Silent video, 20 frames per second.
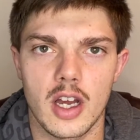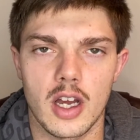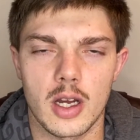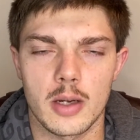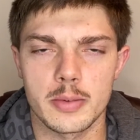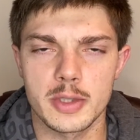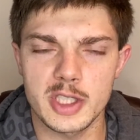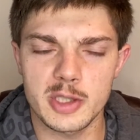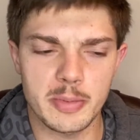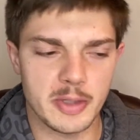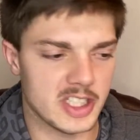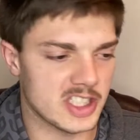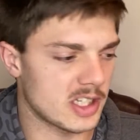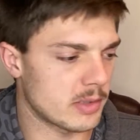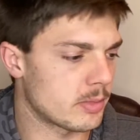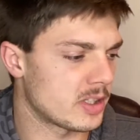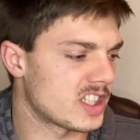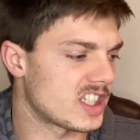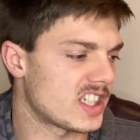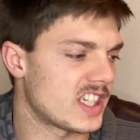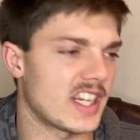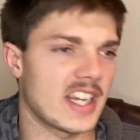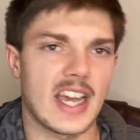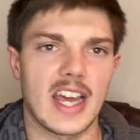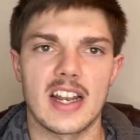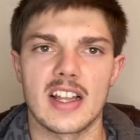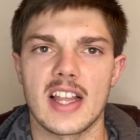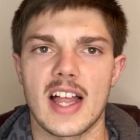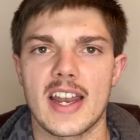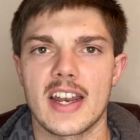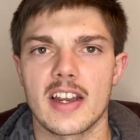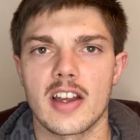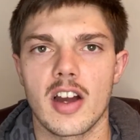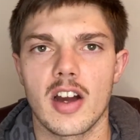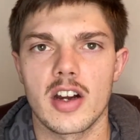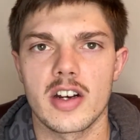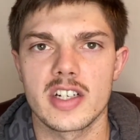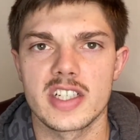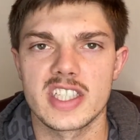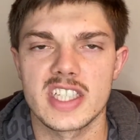just because I've been sitting on a lot of
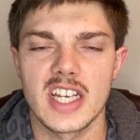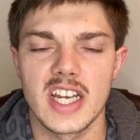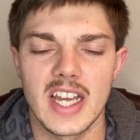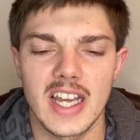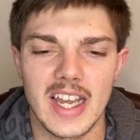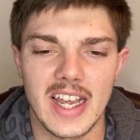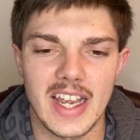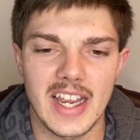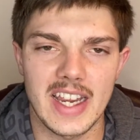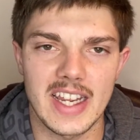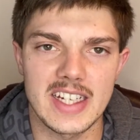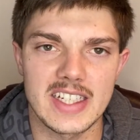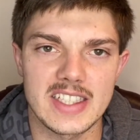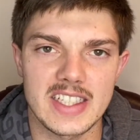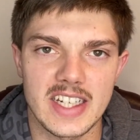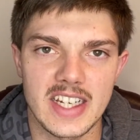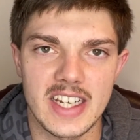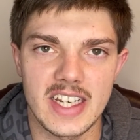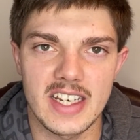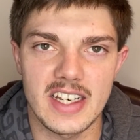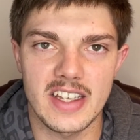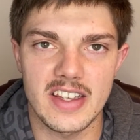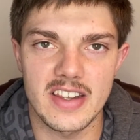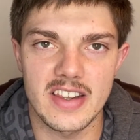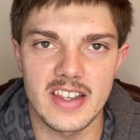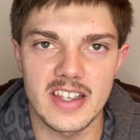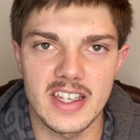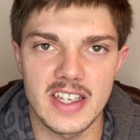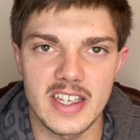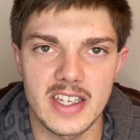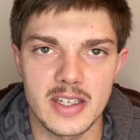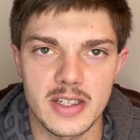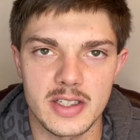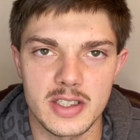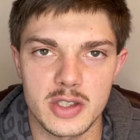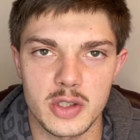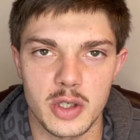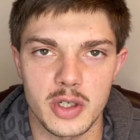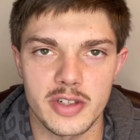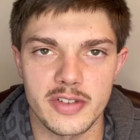cards, and in the
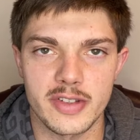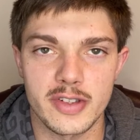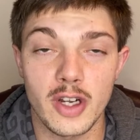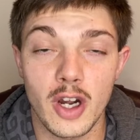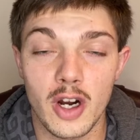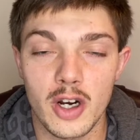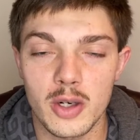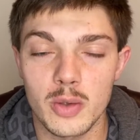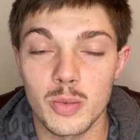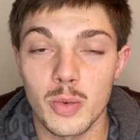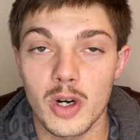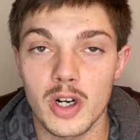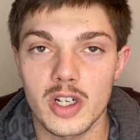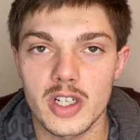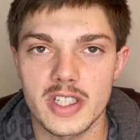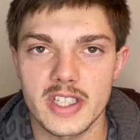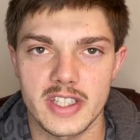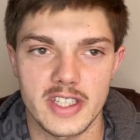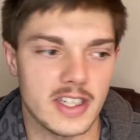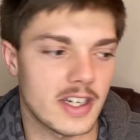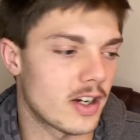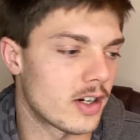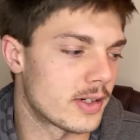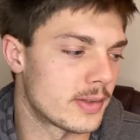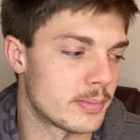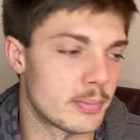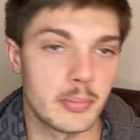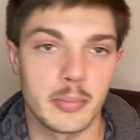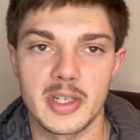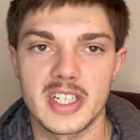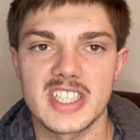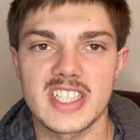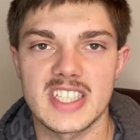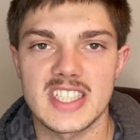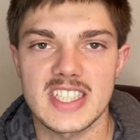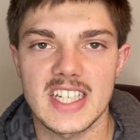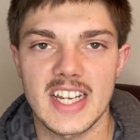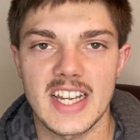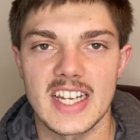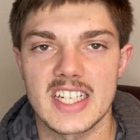sort of card world, in the card
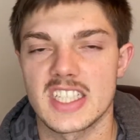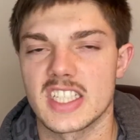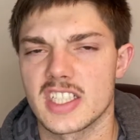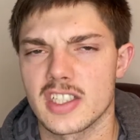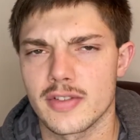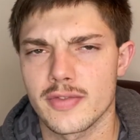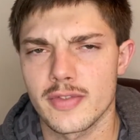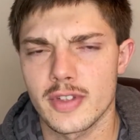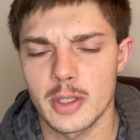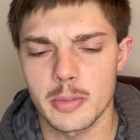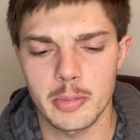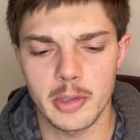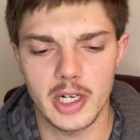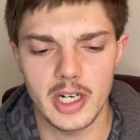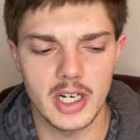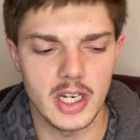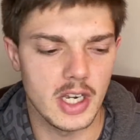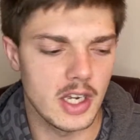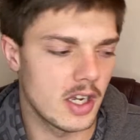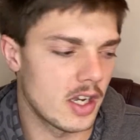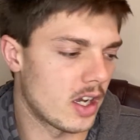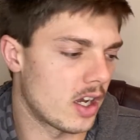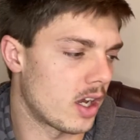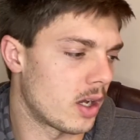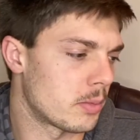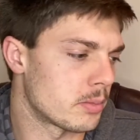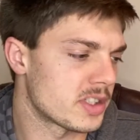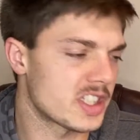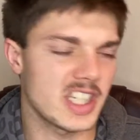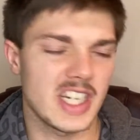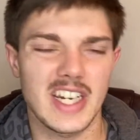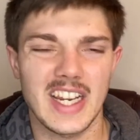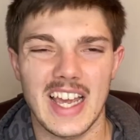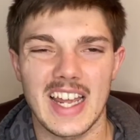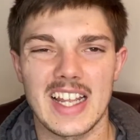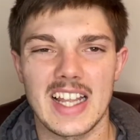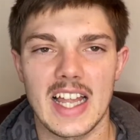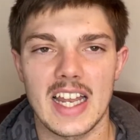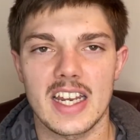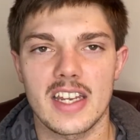business, I guess, as a flipper, sitting on a
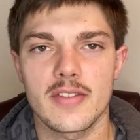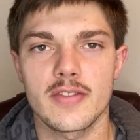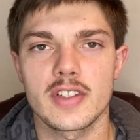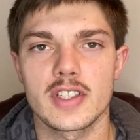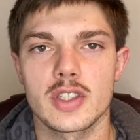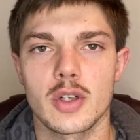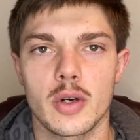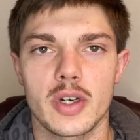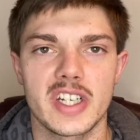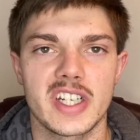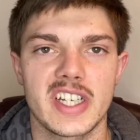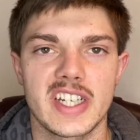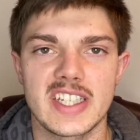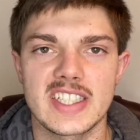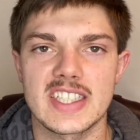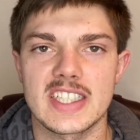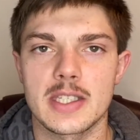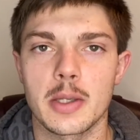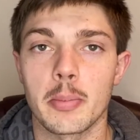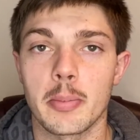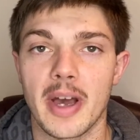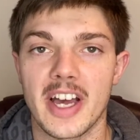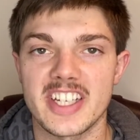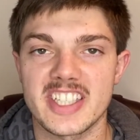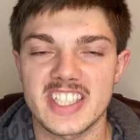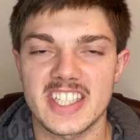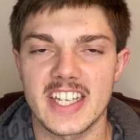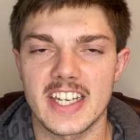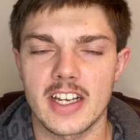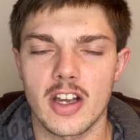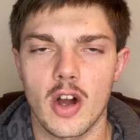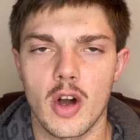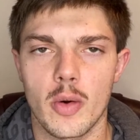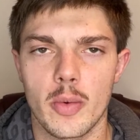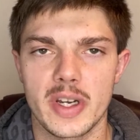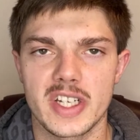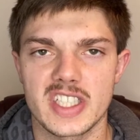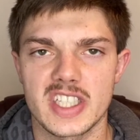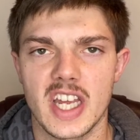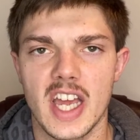lot of inventory isn't the best thing
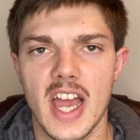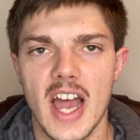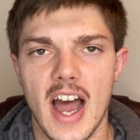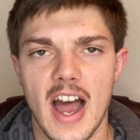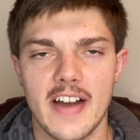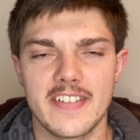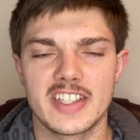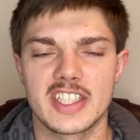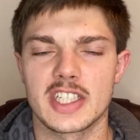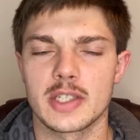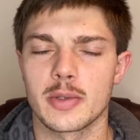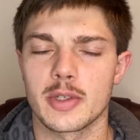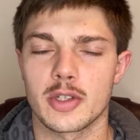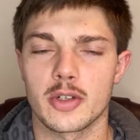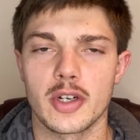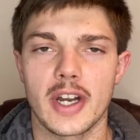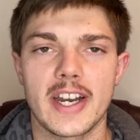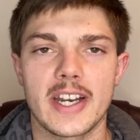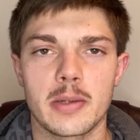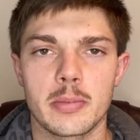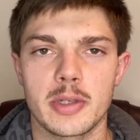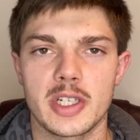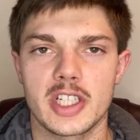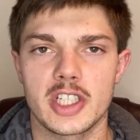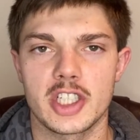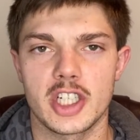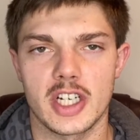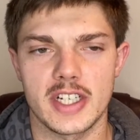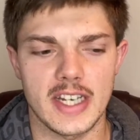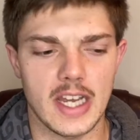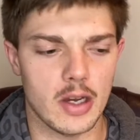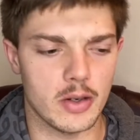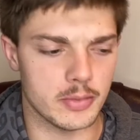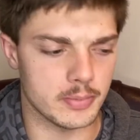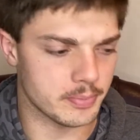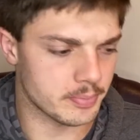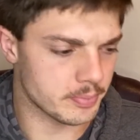always. Obviously, with grading being shut down,